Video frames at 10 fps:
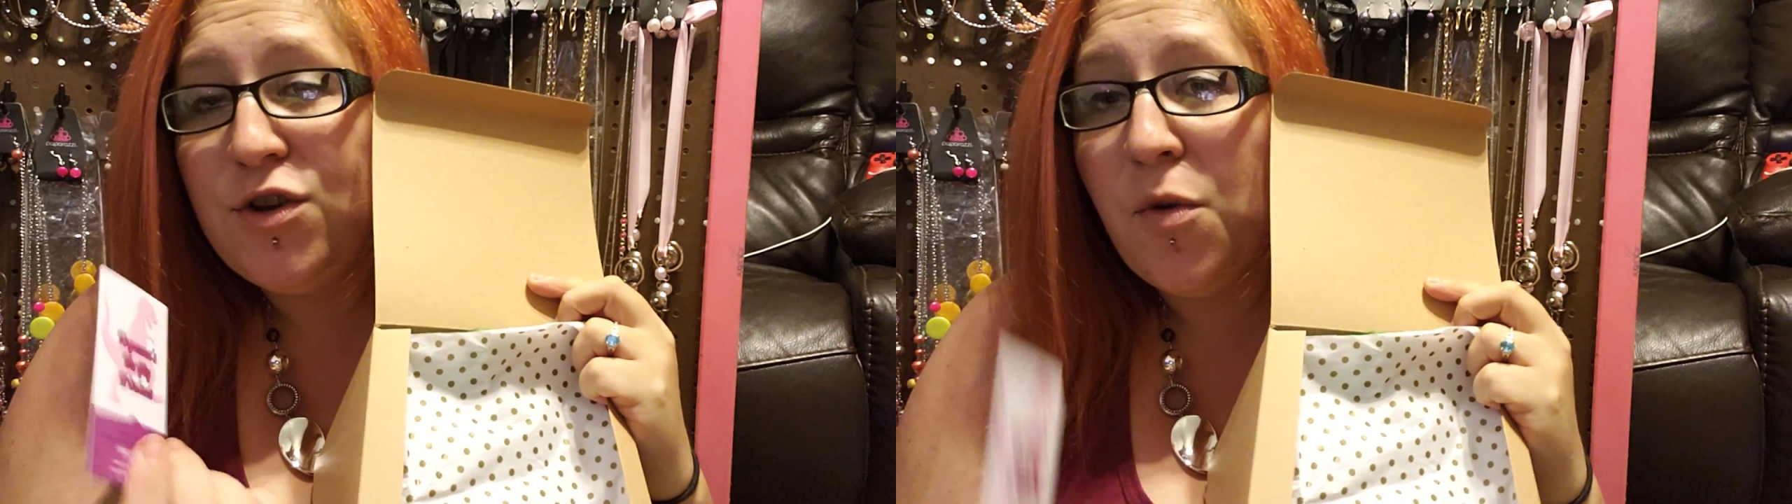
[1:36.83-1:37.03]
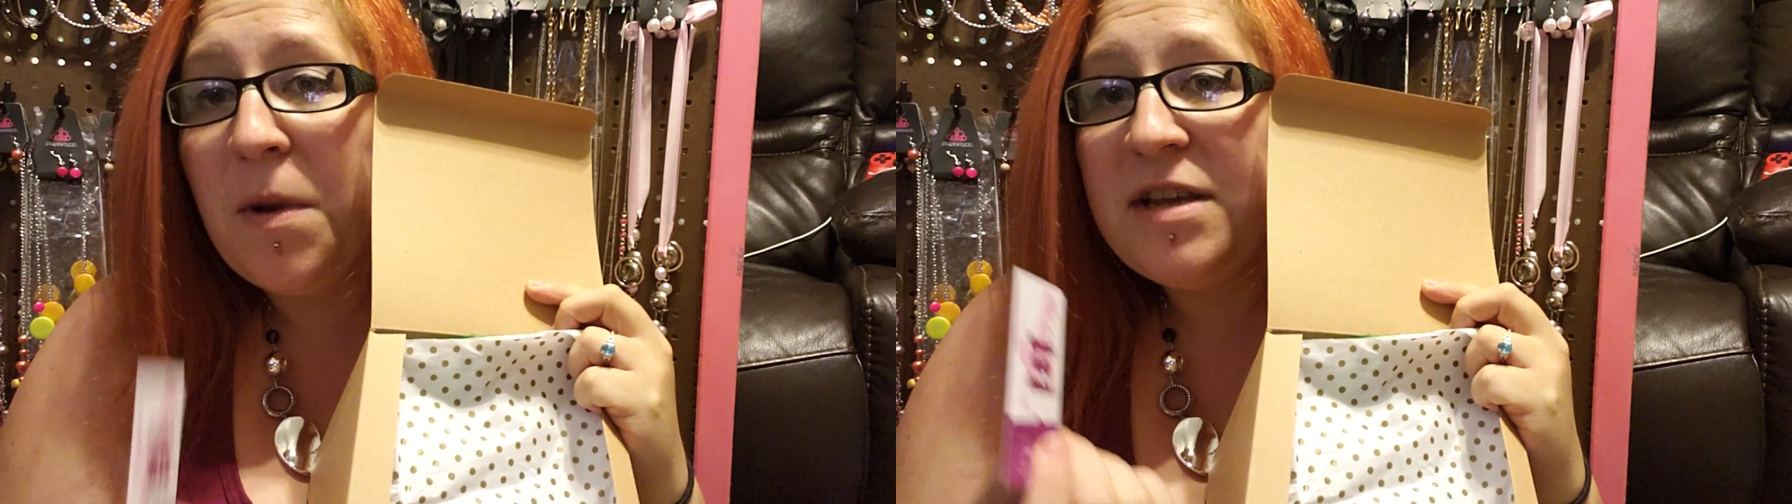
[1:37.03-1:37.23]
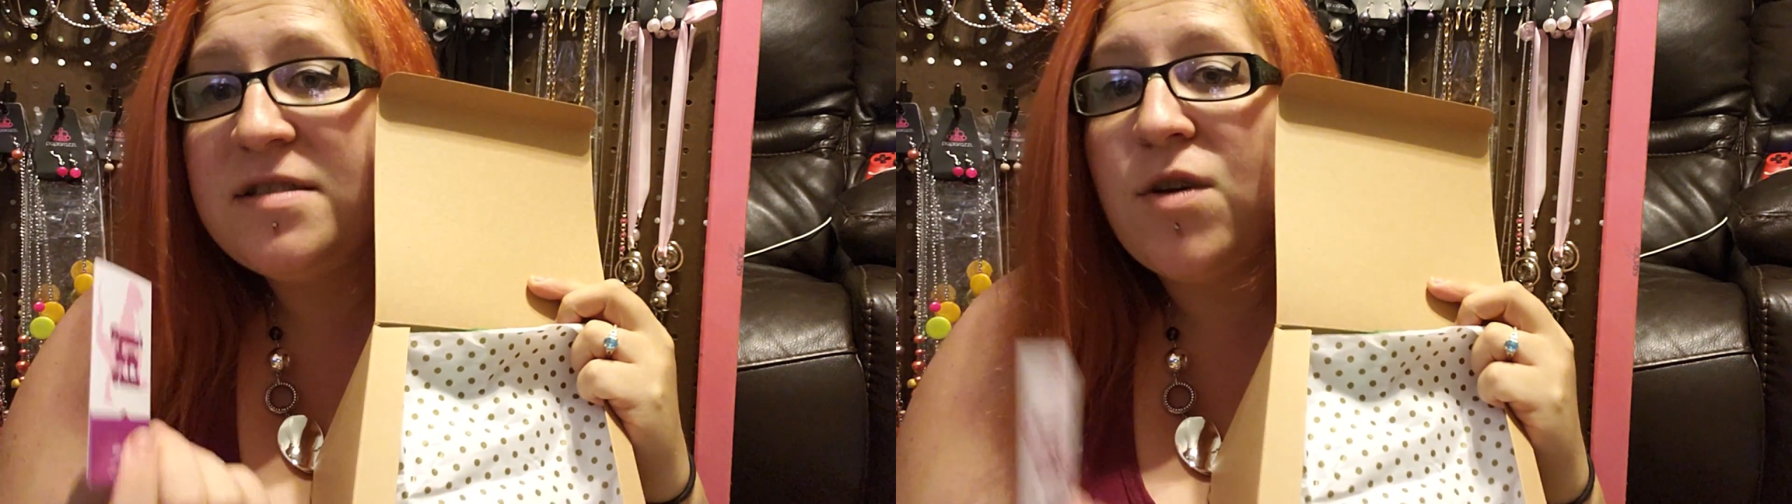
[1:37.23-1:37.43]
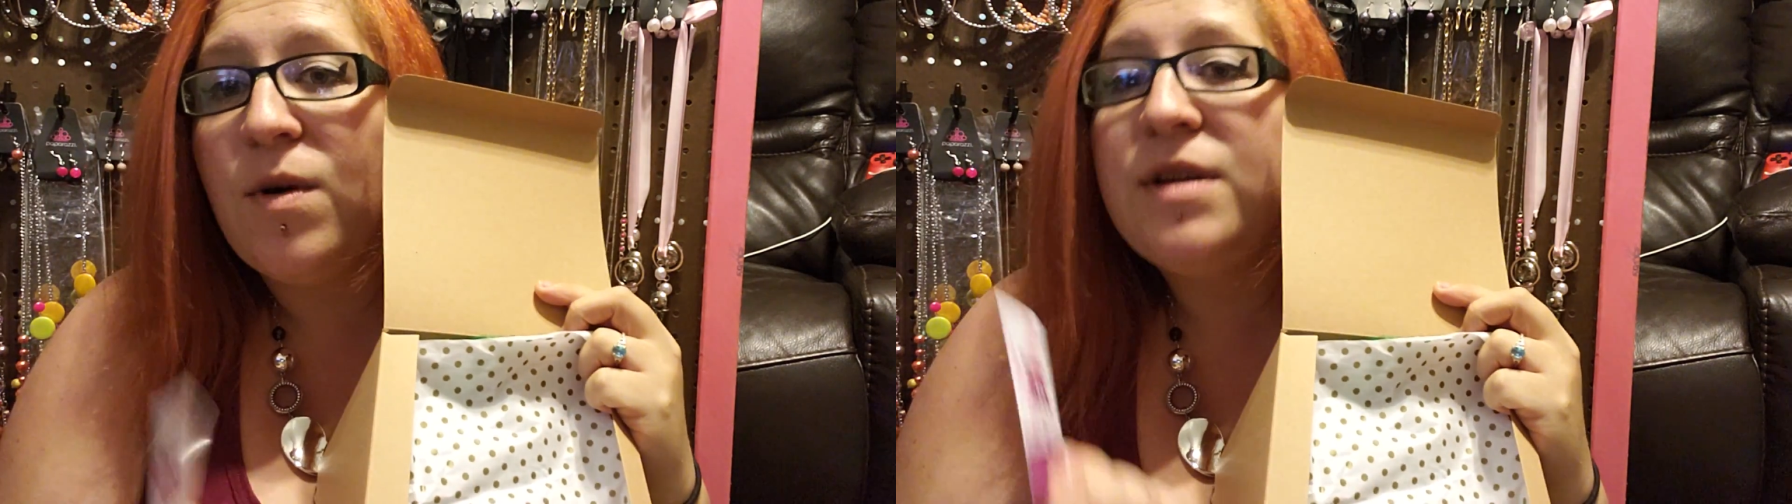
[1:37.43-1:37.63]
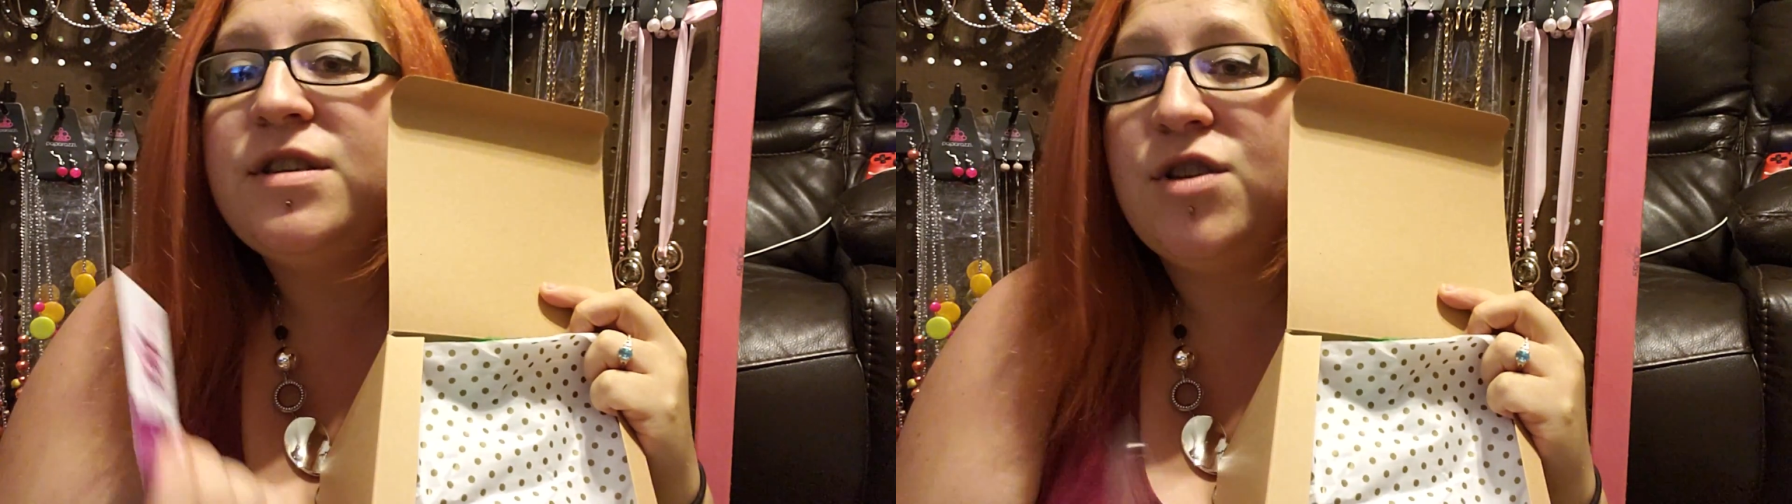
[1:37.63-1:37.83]
nobody's
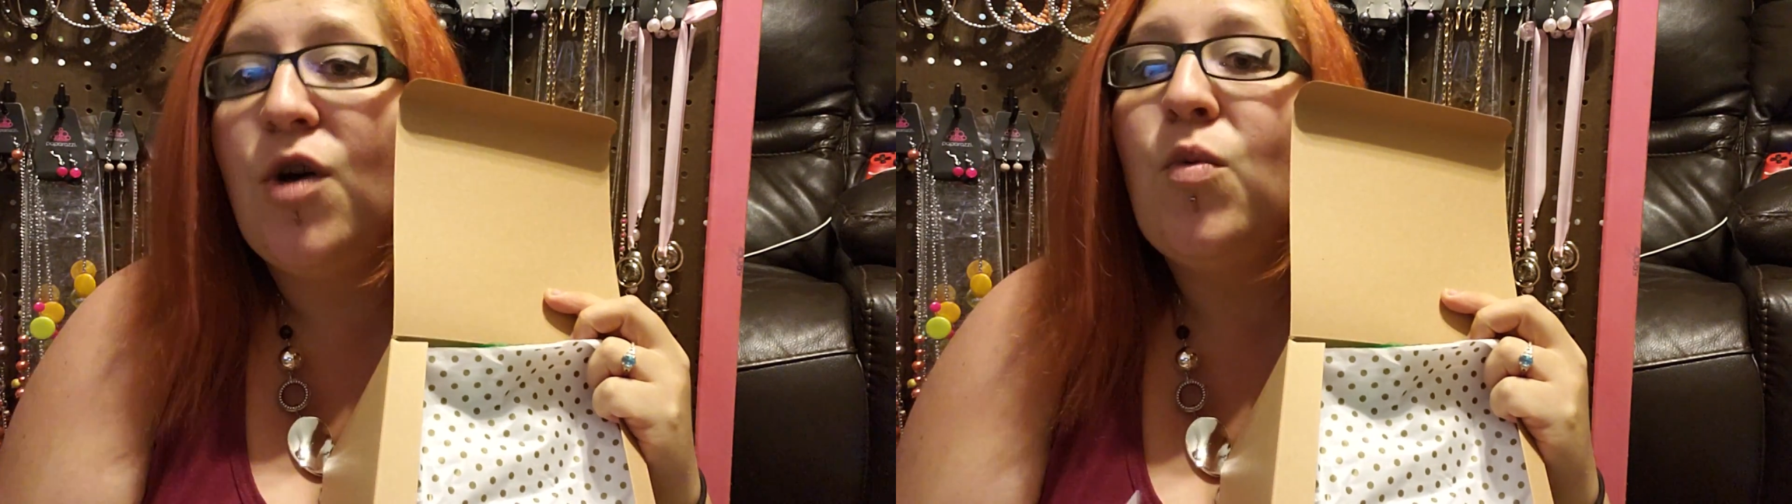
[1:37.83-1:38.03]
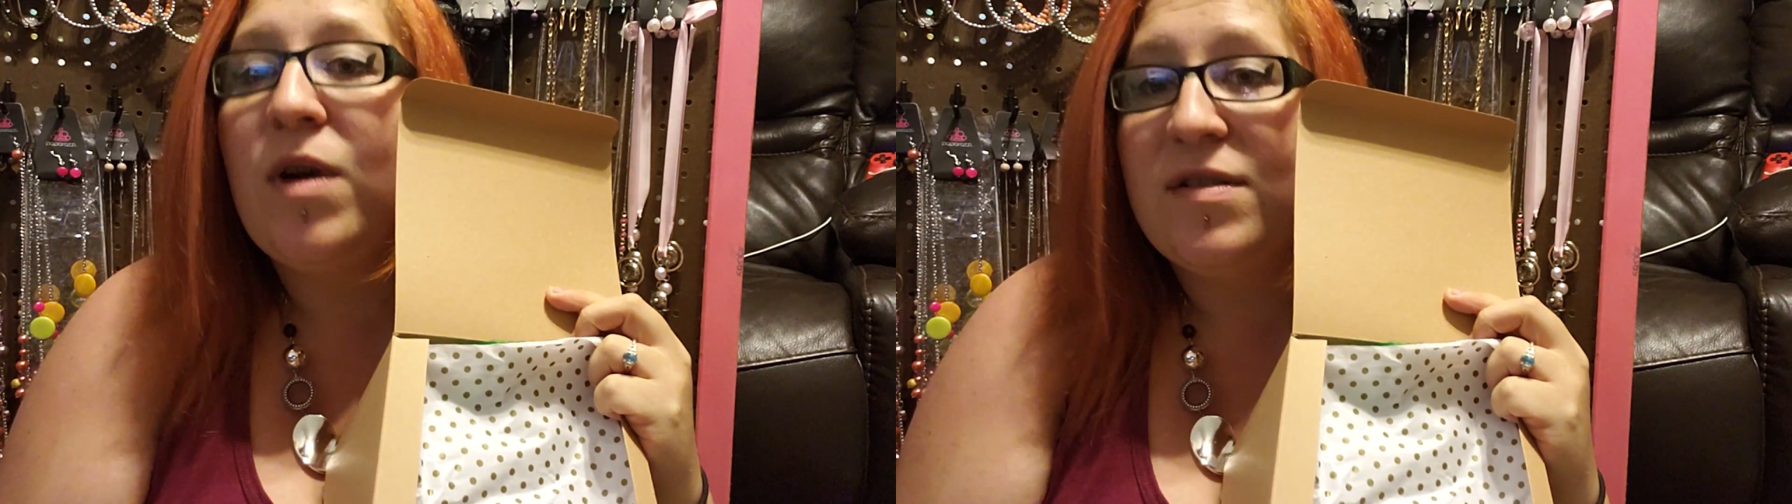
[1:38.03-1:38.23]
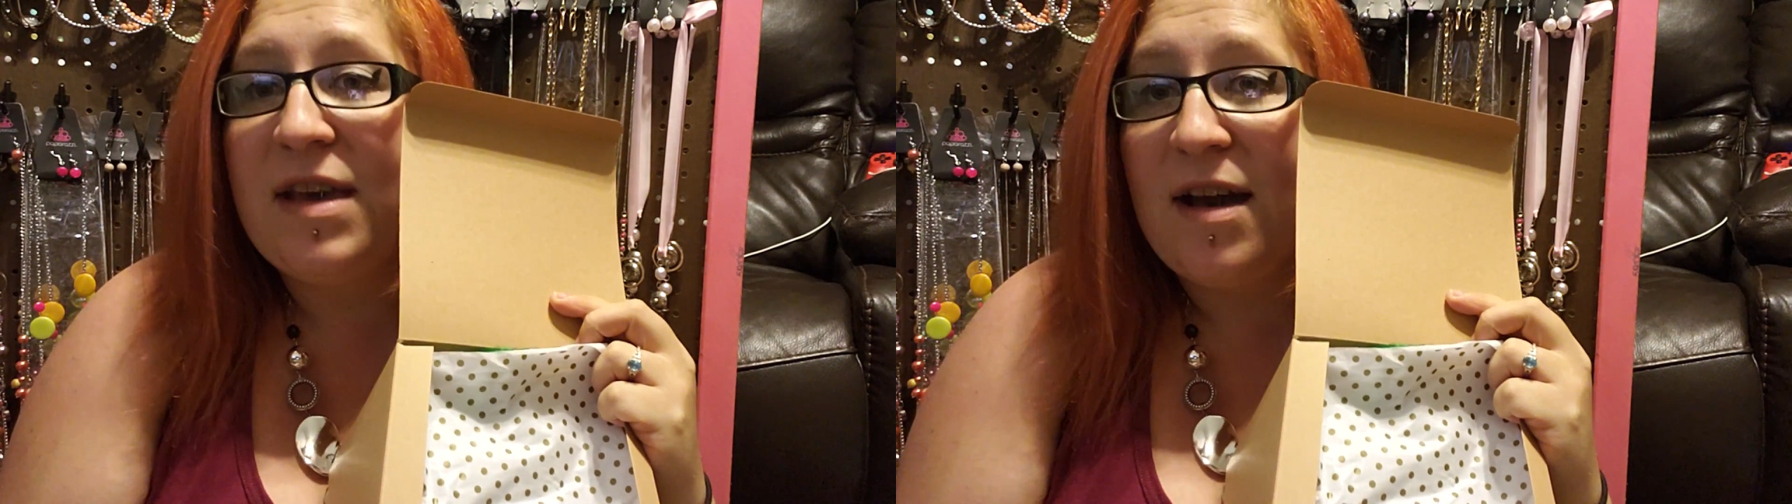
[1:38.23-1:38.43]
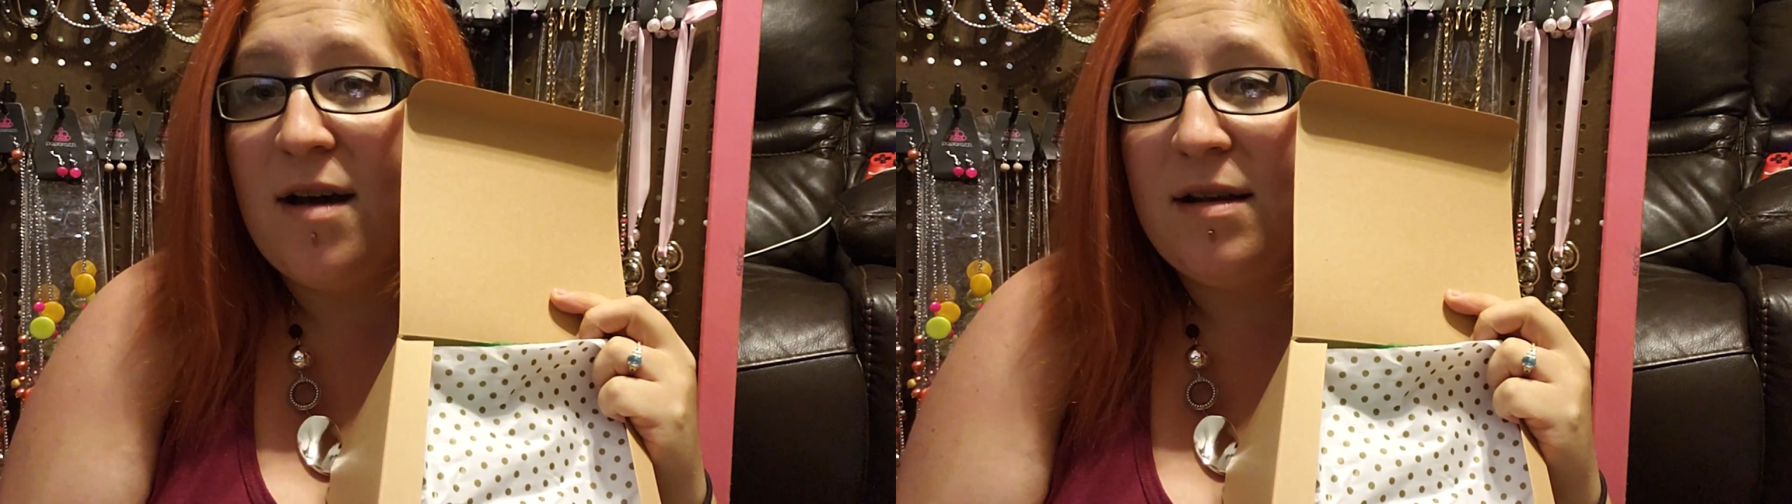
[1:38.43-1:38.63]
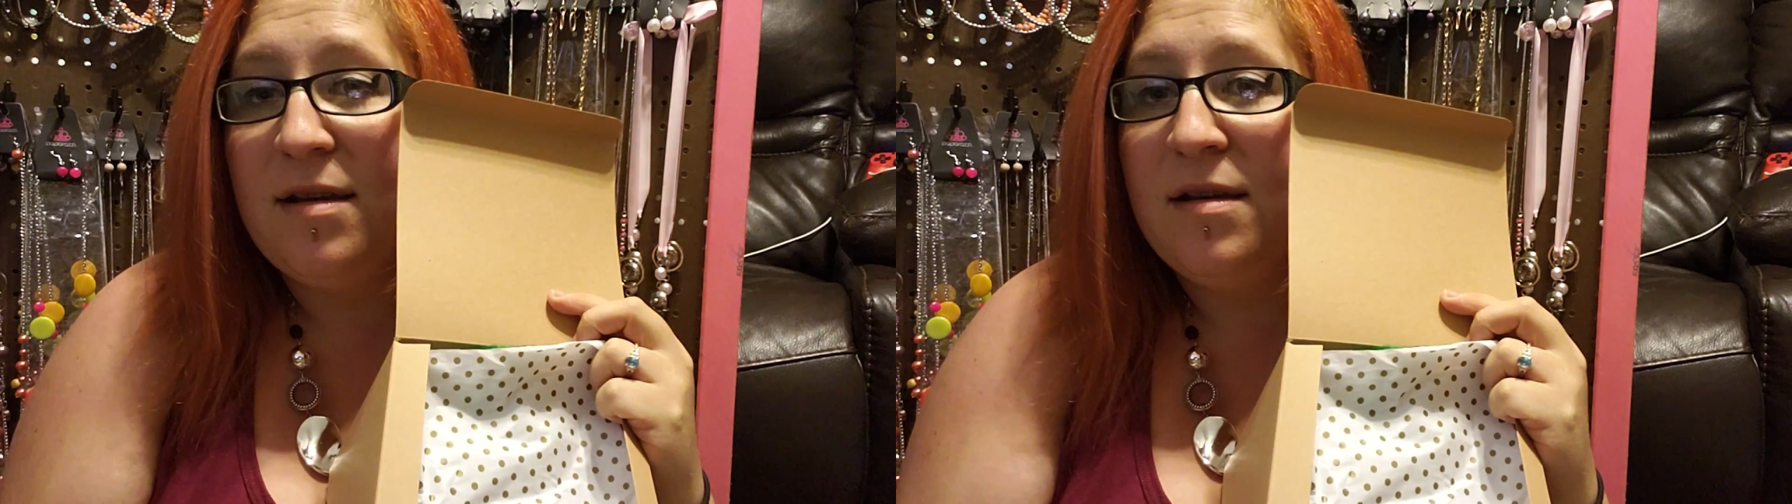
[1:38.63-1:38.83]
going to know where they
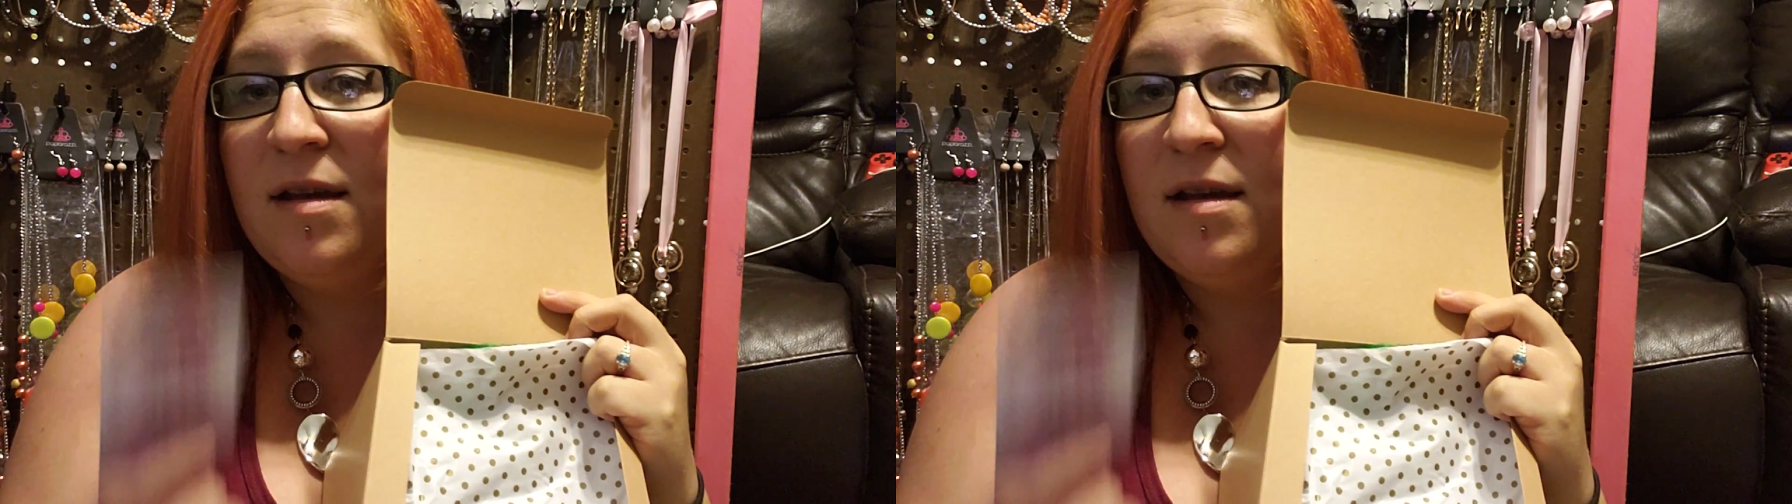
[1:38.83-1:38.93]
got it.